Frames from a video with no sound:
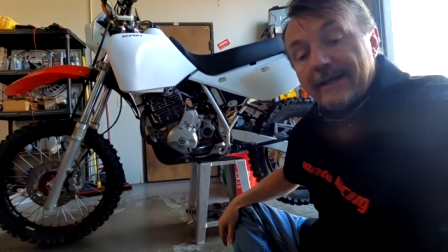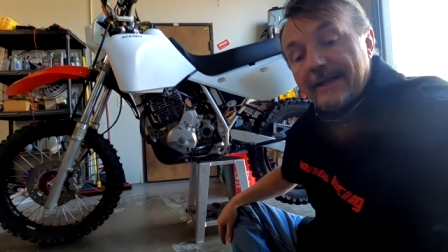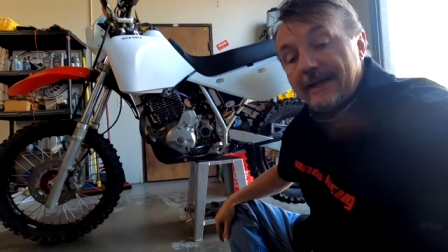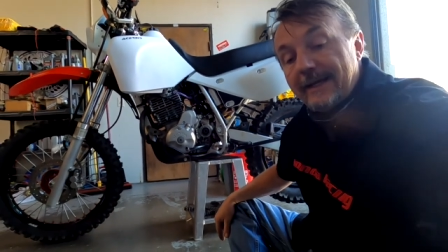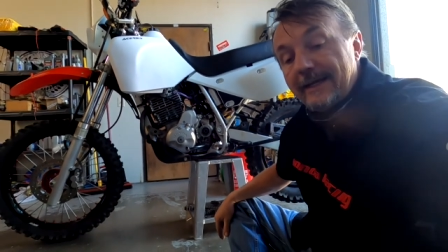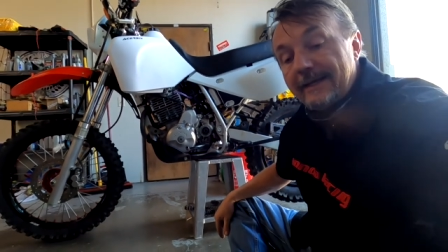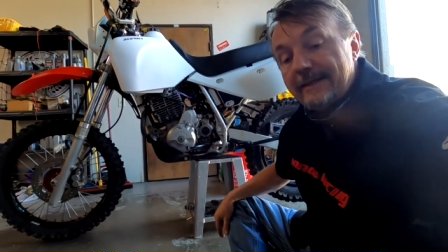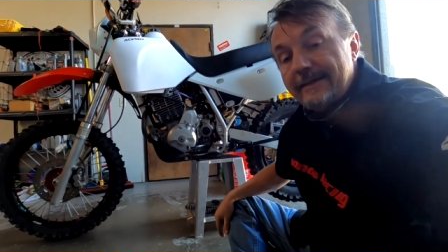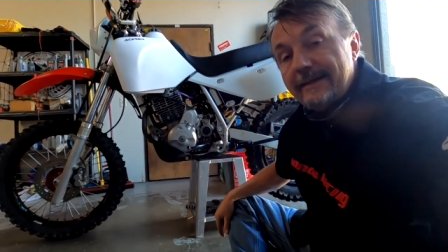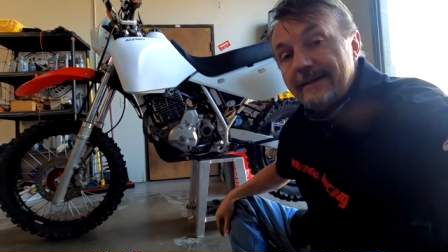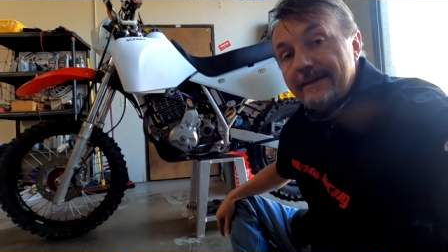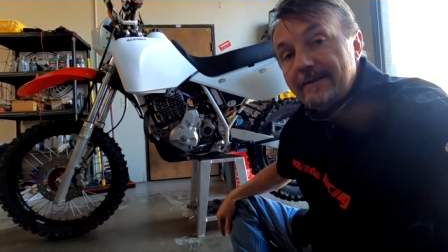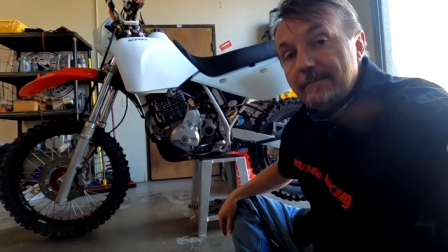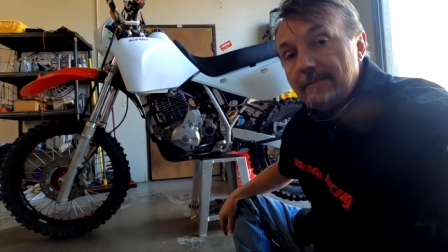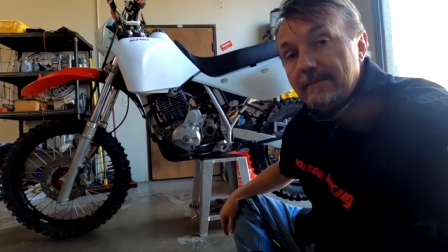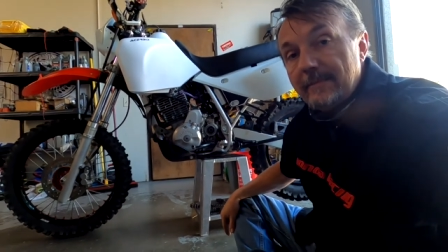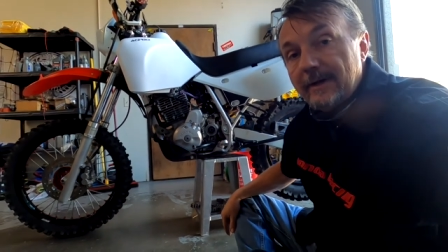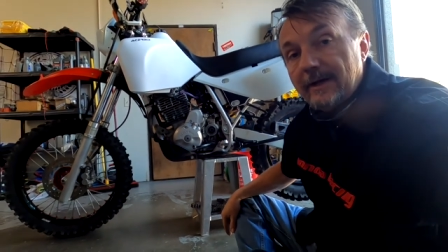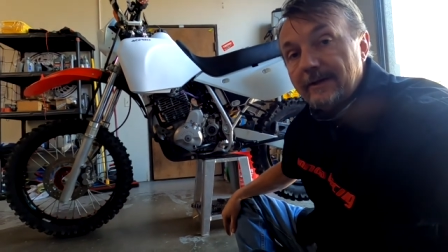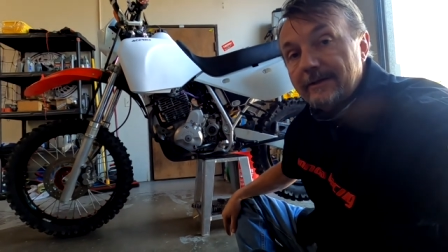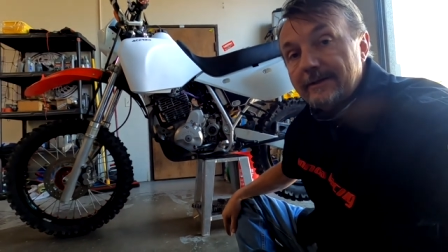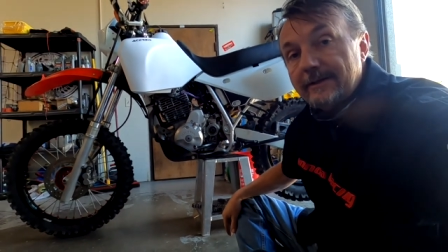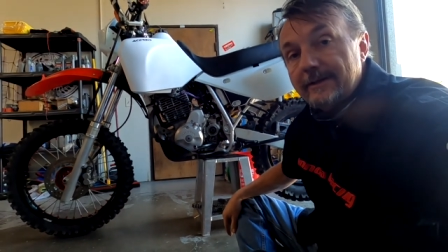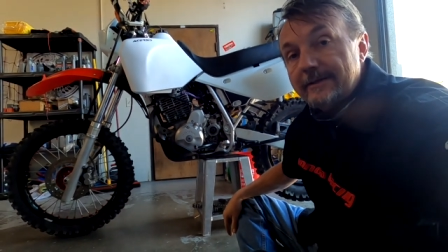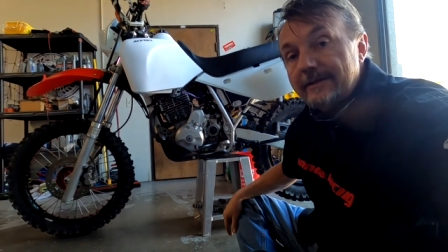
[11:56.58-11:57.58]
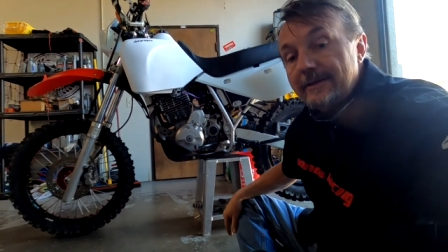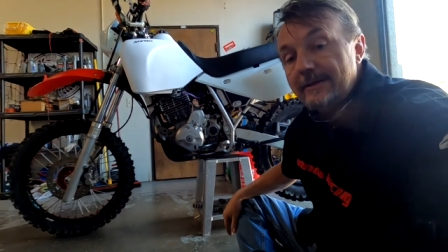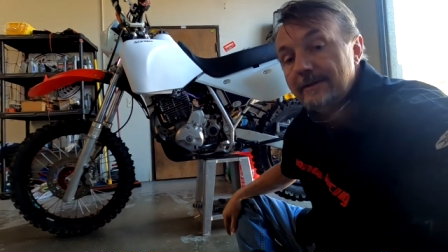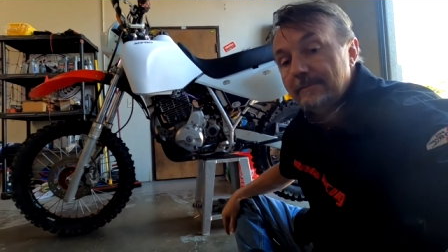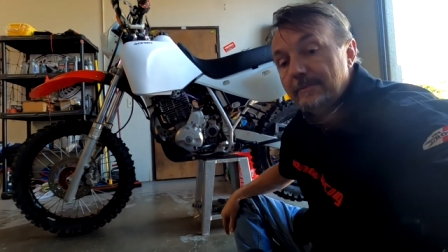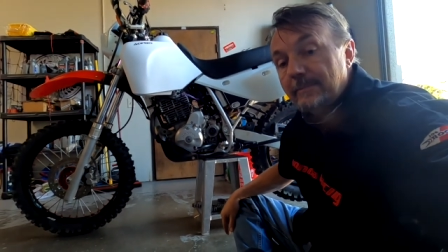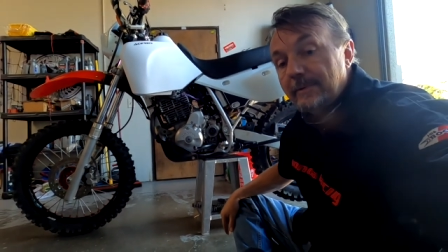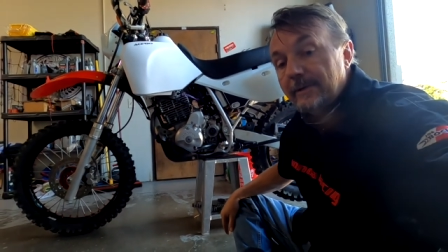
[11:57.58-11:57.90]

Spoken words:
It didn't melt, it didn't